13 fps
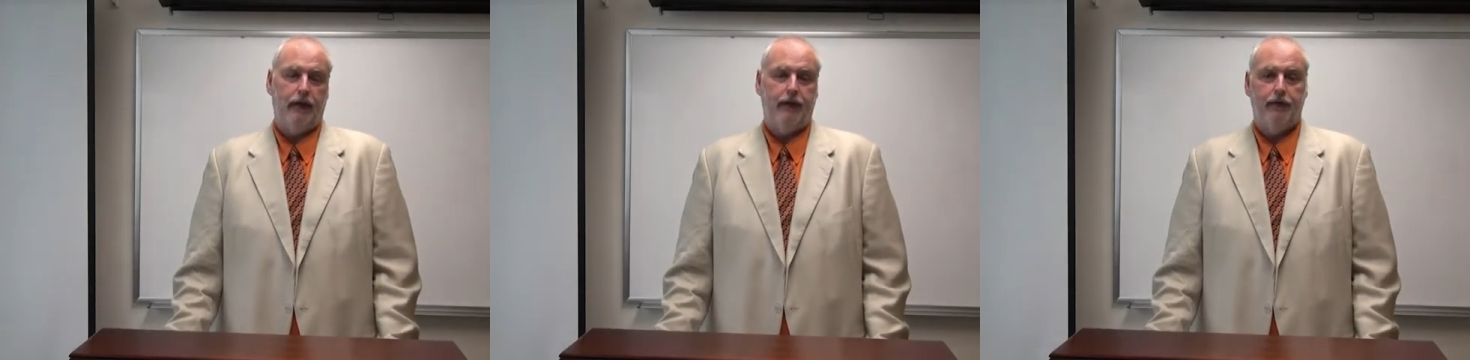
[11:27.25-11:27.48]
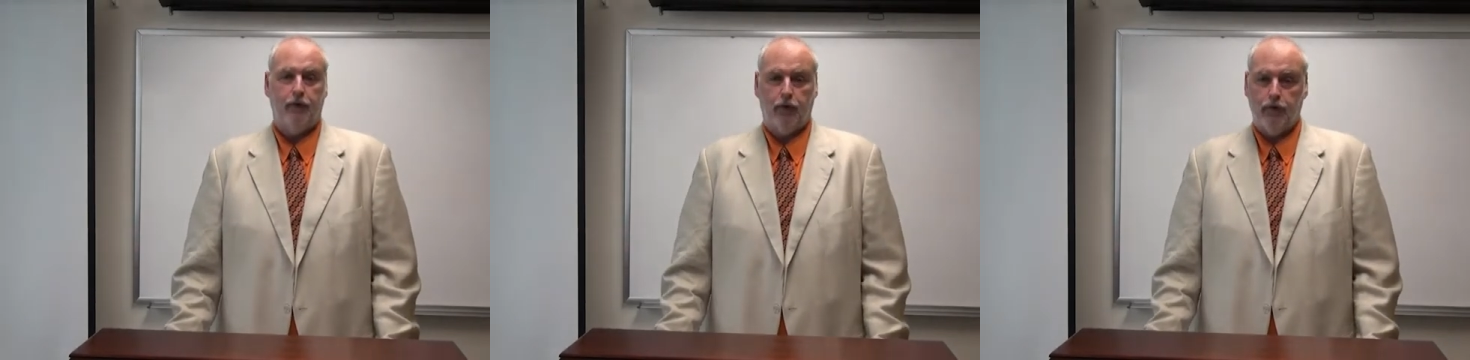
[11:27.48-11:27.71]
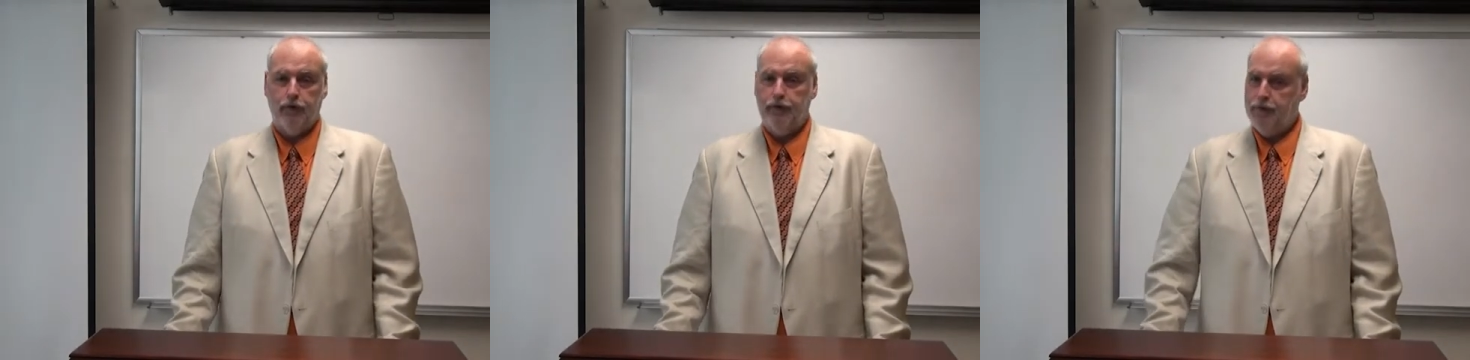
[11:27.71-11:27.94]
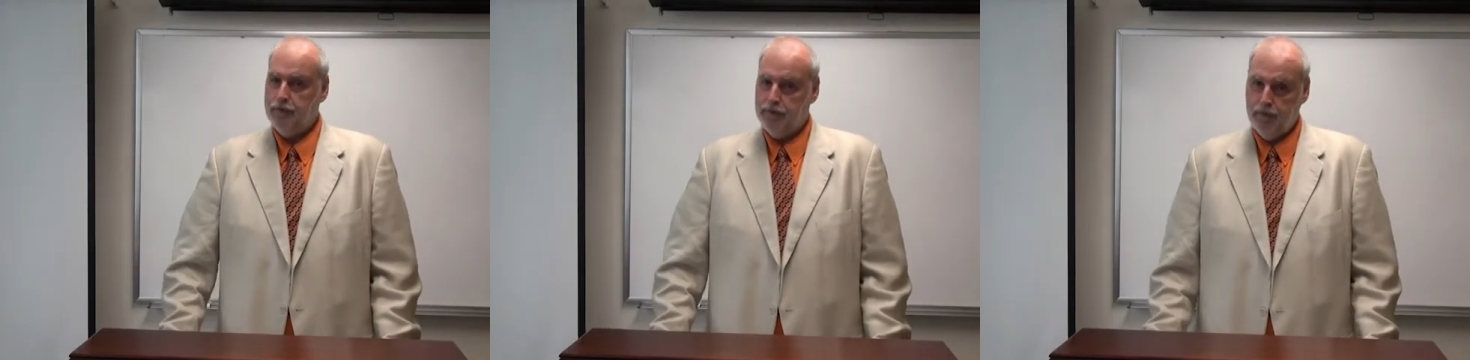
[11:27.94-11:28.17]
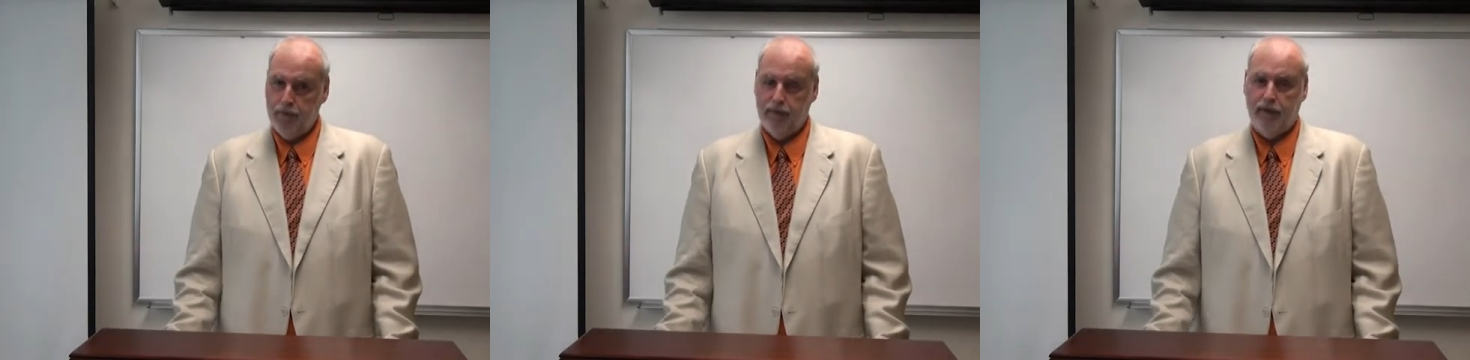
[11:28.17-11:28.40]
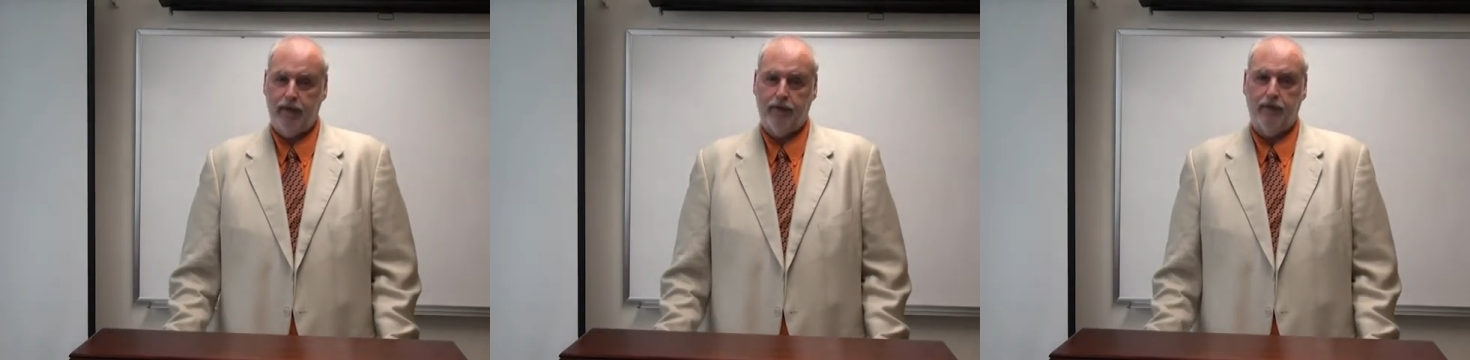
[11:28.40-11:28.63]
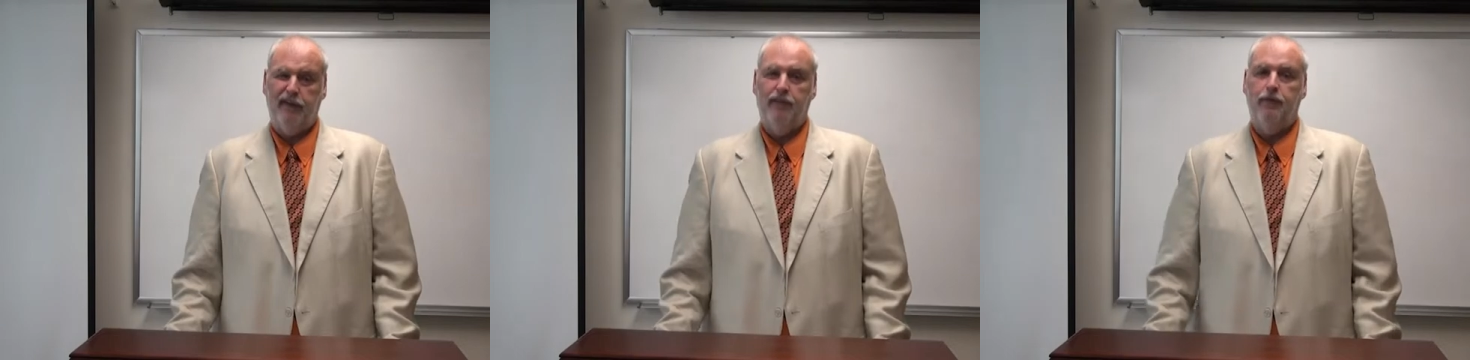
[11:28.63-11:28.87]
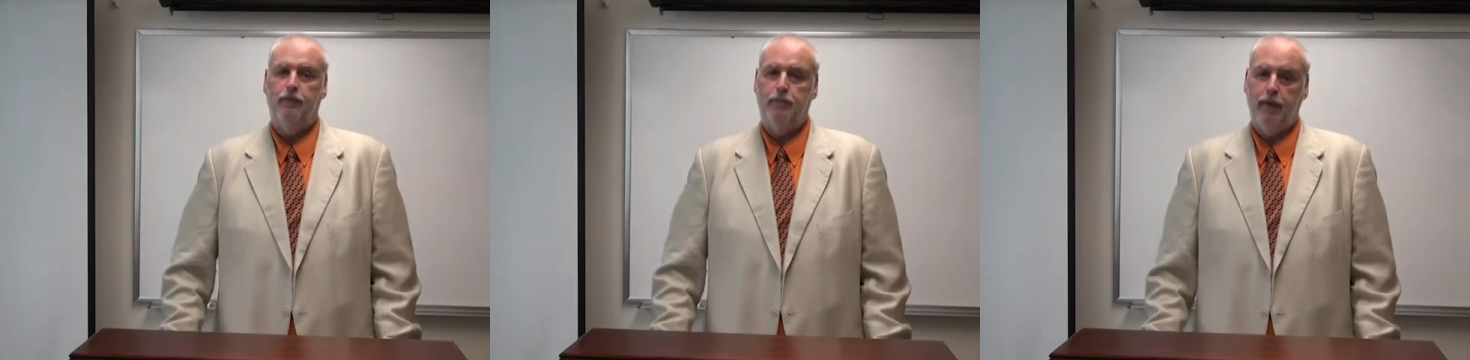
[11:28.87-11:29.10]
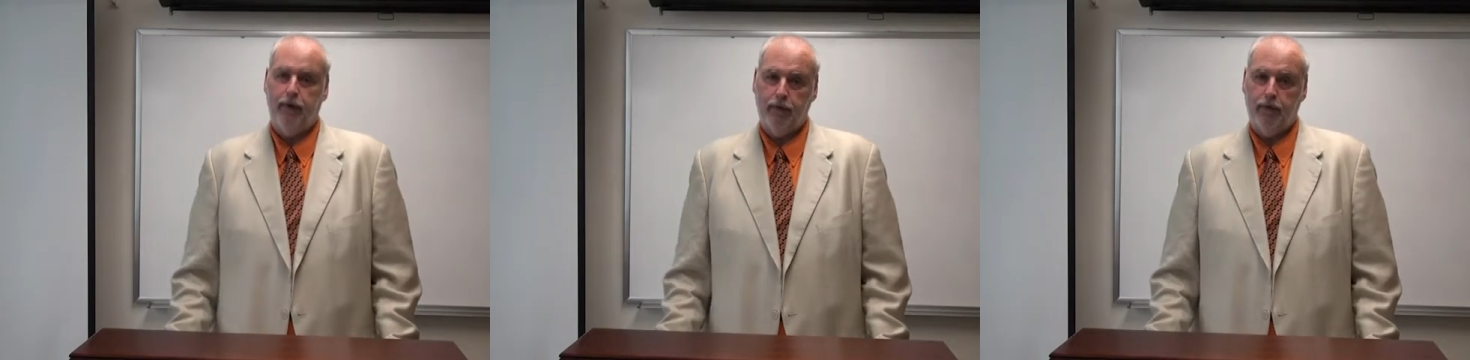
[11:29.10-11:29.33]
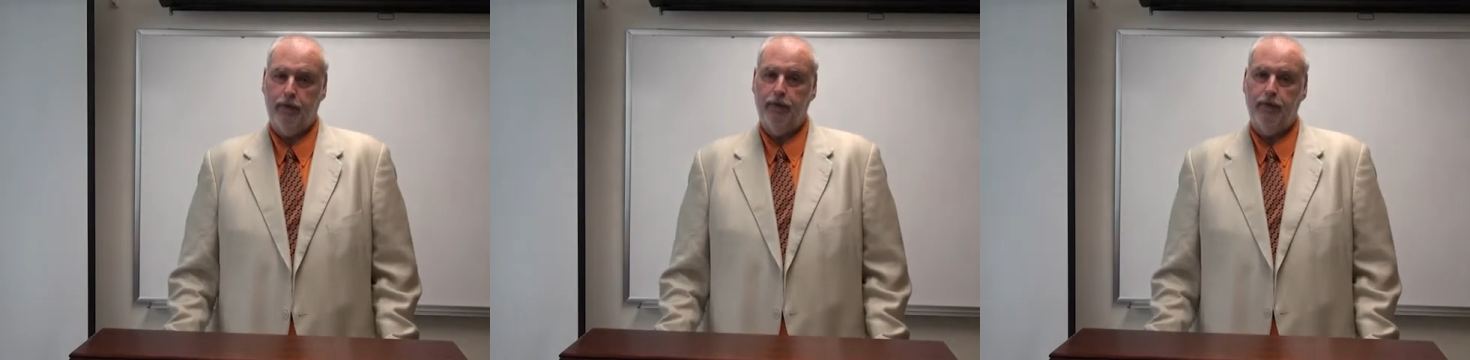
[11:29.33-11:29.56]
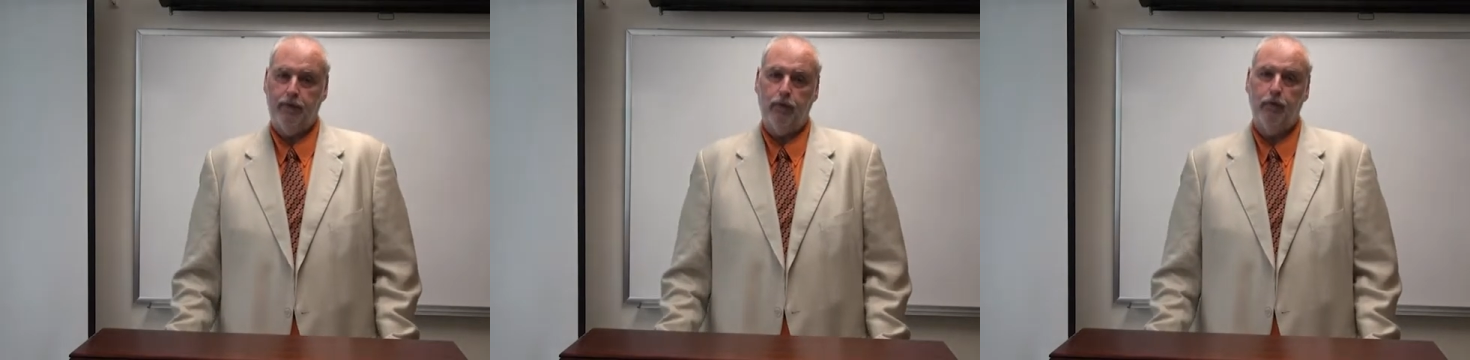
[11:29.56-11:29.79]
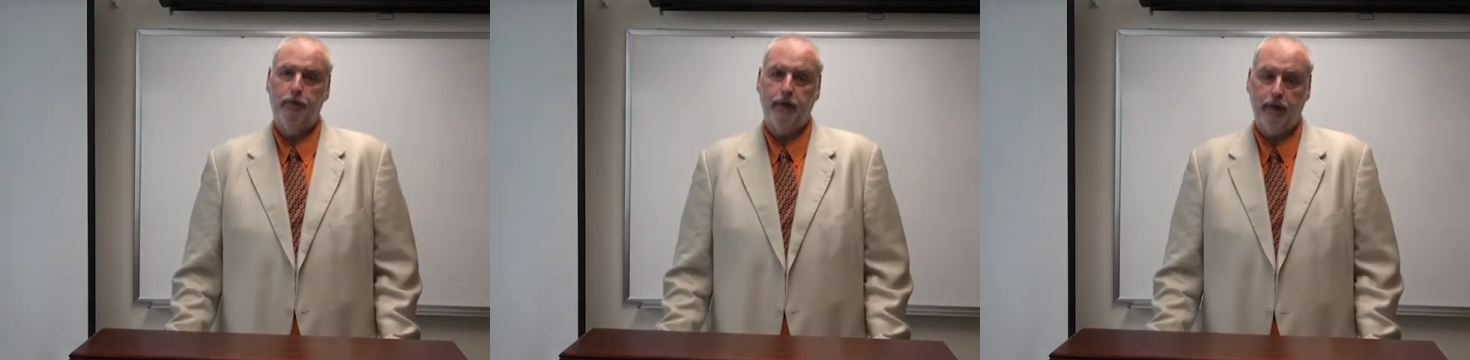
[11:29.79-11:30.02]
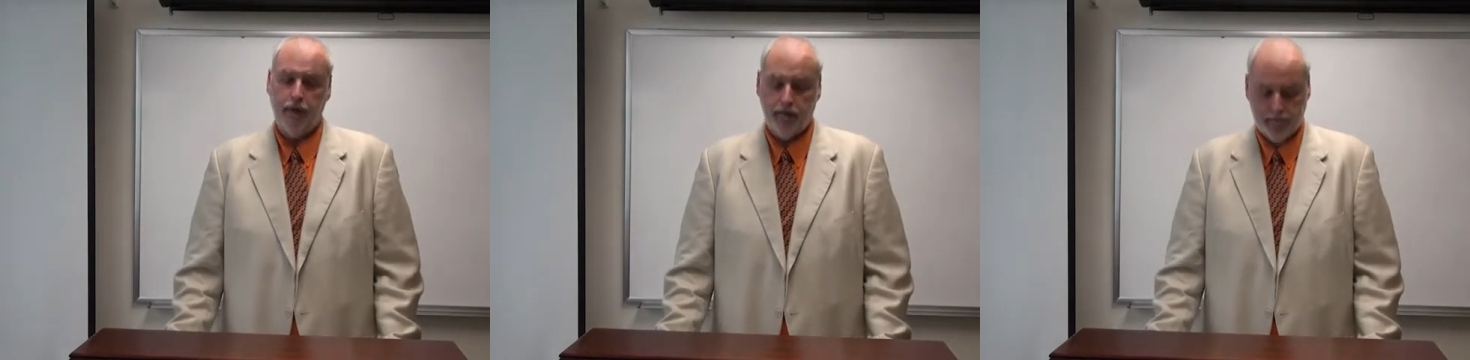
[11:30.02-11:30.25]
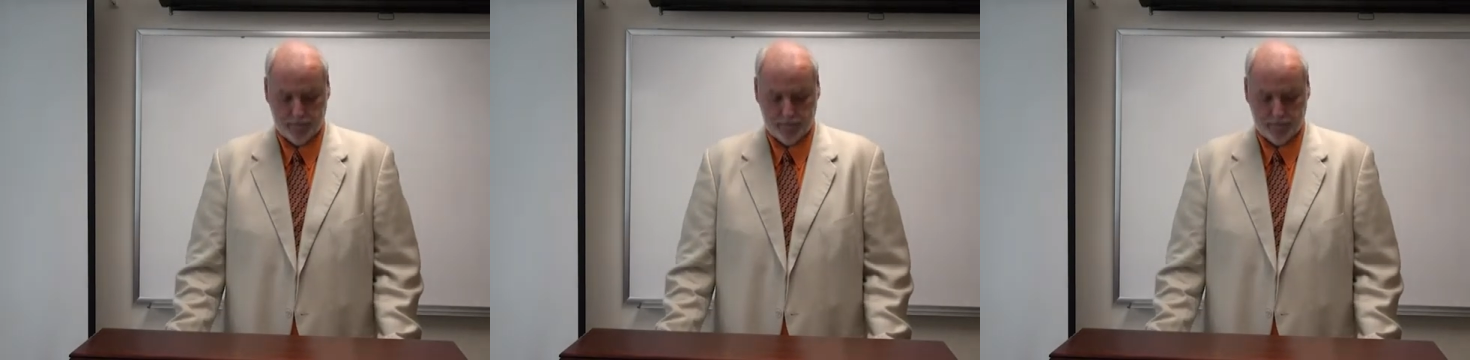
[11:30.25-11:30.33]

And the earlier you do that, the better it will be.